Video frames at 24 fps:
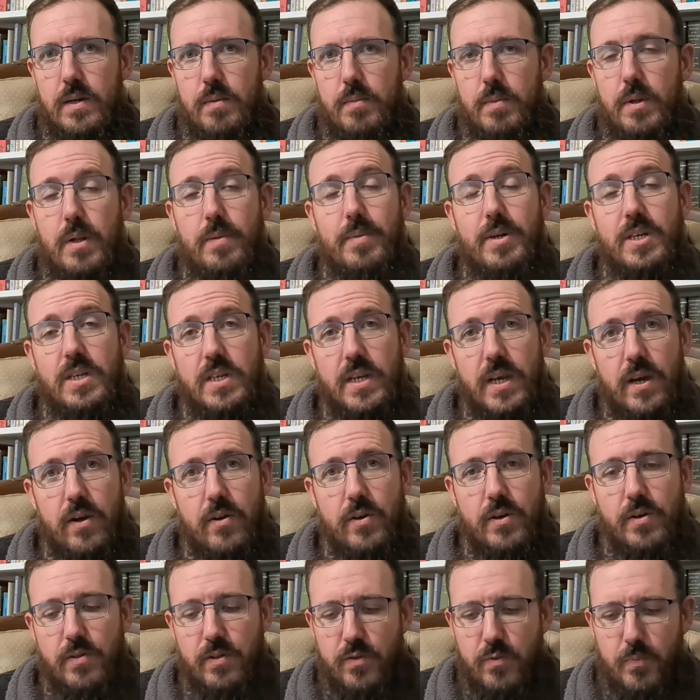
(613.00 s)
But let me tell
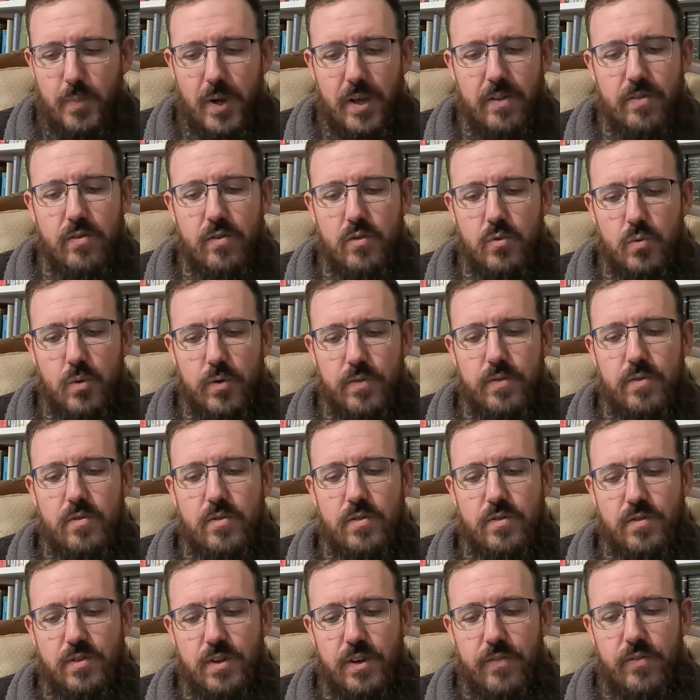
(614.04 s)
you, this passage wasn't
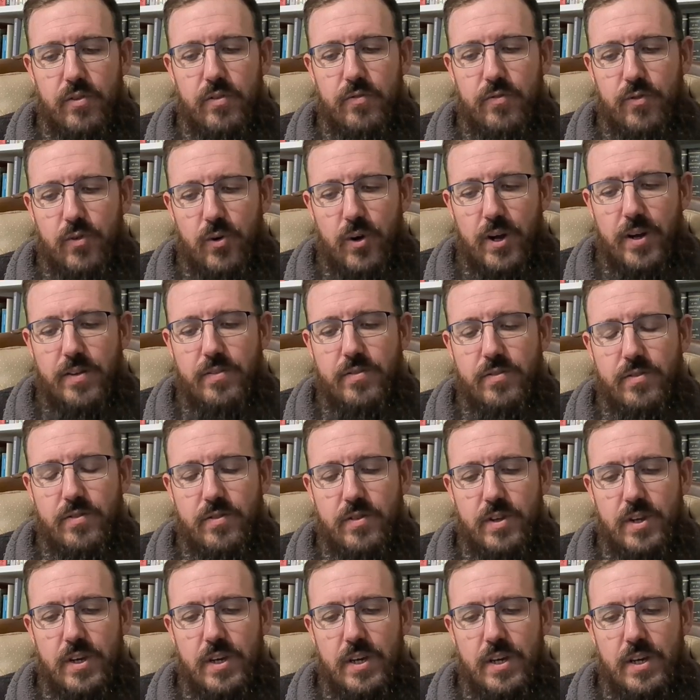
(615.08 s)
just given for
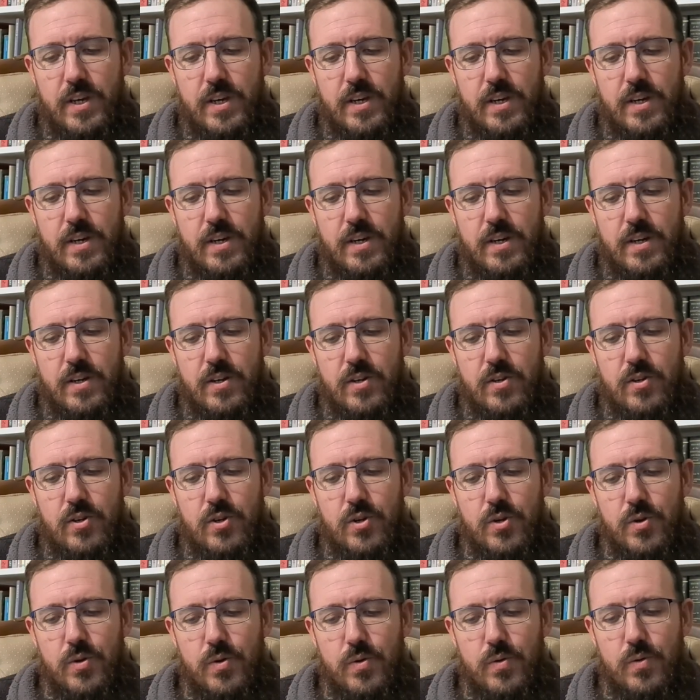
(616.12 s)
us
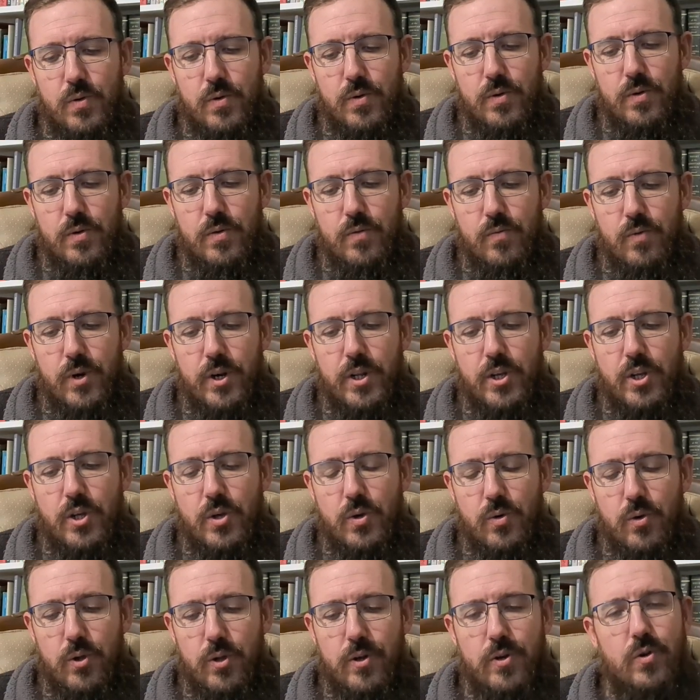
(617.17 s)
to
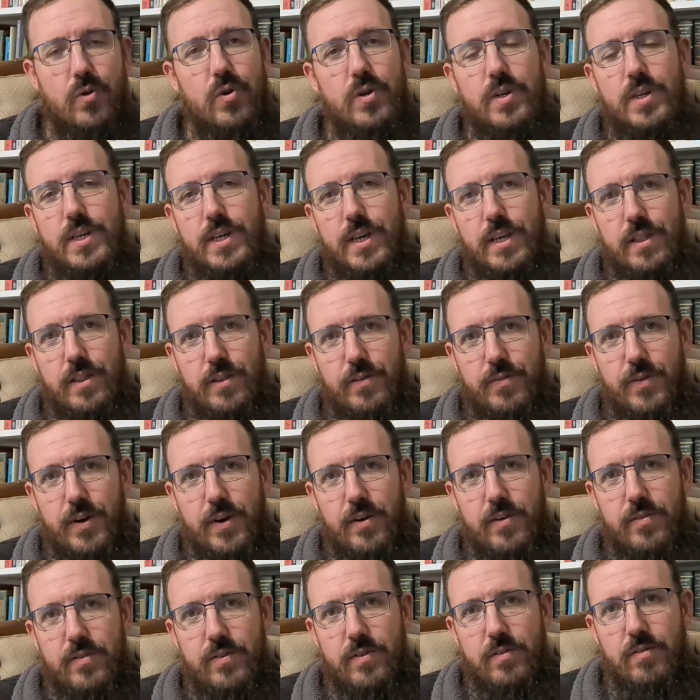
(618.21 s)
ridicule and critique the
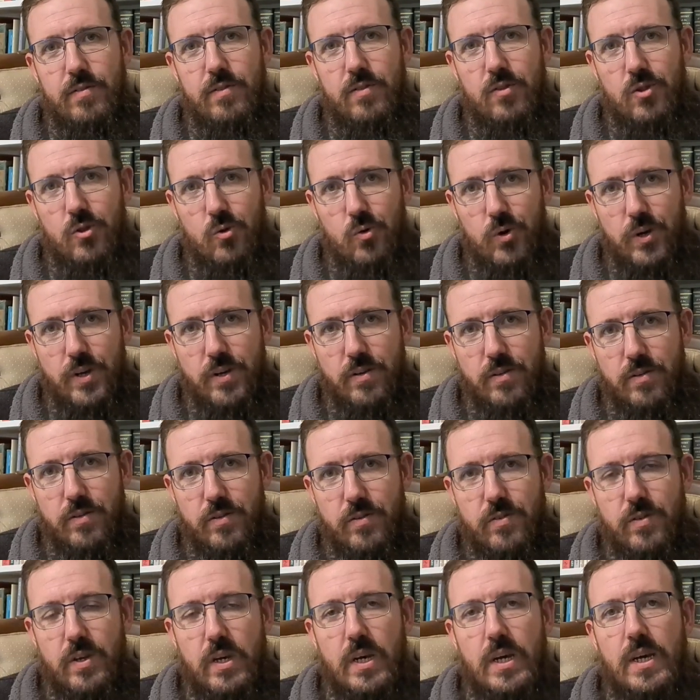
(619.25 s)
Pharisees and the
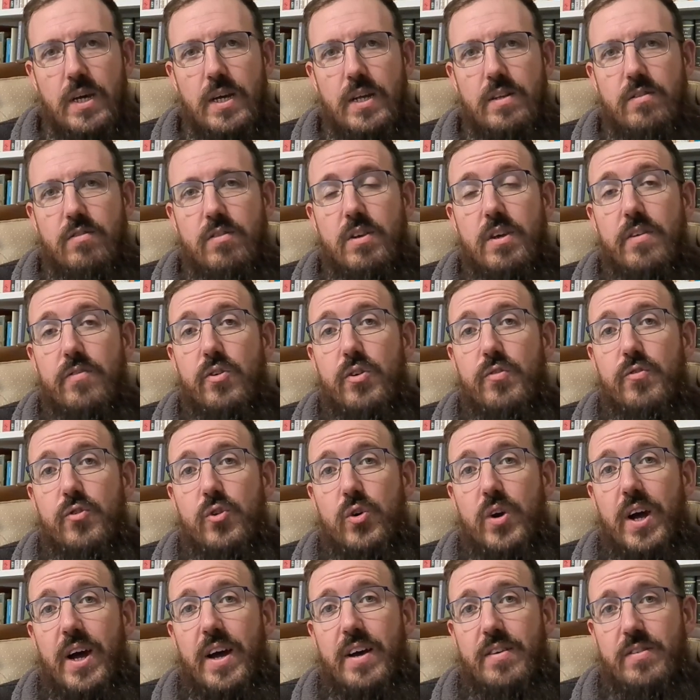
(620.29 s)
lawyers. It's given
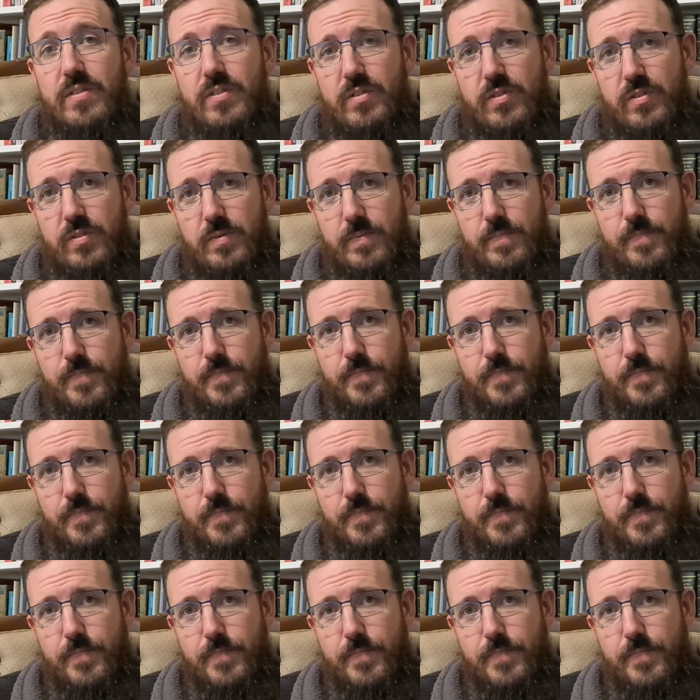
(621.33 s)
for us.